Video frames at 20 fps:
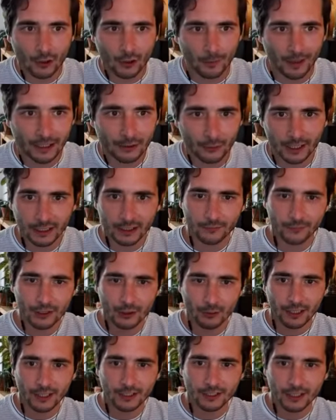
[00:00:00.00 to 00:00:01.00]
back to data
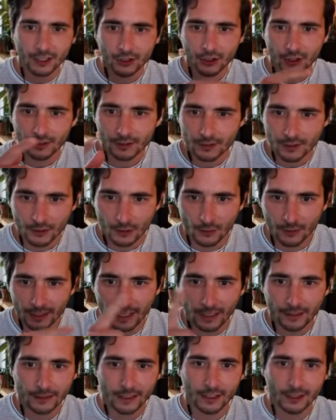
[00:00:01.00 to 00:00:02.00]
visualization. So
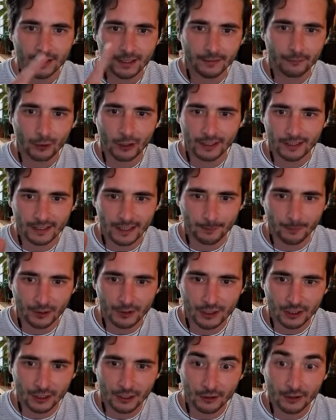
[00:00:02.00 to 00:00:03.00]
again, there are several examples
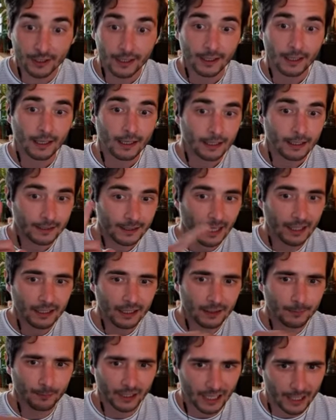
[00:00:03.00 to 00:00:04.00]
here. Nadia
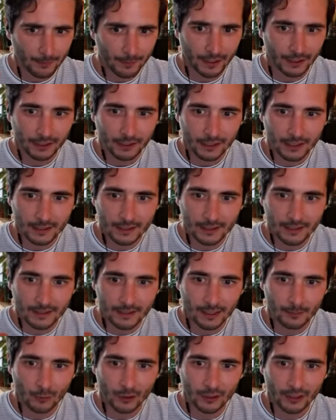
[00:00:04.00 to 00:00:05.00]
Bremer is
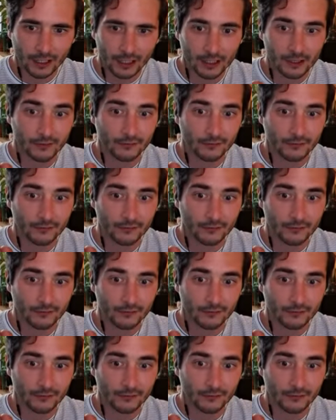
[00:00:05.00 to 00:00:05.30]
someone that is